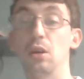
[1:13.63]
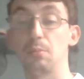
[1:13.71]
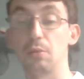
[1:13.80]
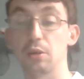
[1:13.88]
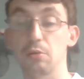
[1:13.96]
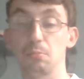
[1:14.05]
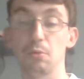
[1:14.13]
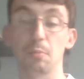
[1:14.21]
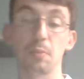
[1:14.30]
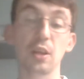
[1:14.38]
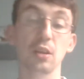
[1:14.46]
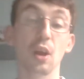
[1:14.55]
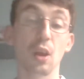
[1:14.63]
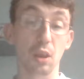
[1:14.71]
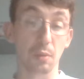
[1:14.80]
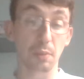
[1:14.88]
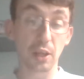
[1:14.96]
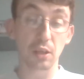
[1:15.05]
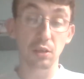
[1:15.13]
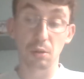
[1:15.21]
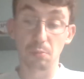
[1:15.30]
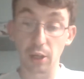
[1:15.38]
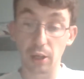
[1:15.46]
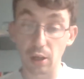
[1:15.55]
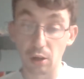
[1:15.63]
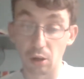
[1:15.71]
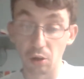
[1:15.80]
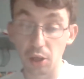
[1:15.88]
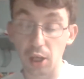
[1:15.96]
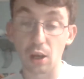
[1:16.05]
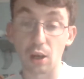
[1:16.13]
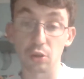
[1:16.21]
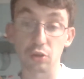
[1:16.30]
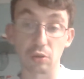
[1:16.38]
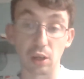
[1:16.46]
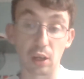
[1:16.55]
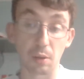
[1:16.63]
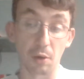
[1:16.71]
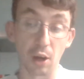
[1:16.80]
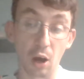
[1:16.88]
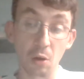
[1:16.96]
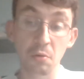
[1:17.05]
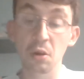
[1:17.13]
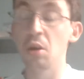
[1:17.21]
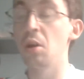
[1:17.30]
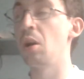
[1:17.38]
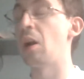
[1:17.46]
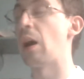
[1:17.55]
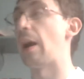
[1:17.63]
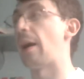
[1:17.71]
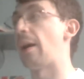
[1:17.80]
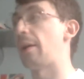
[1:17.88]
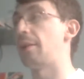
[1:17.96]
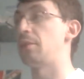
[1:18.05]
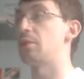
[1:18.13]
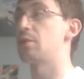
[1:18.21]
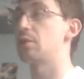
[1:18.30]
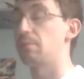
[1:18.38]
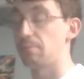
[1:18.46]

The opinions on the kit are strictly my own, and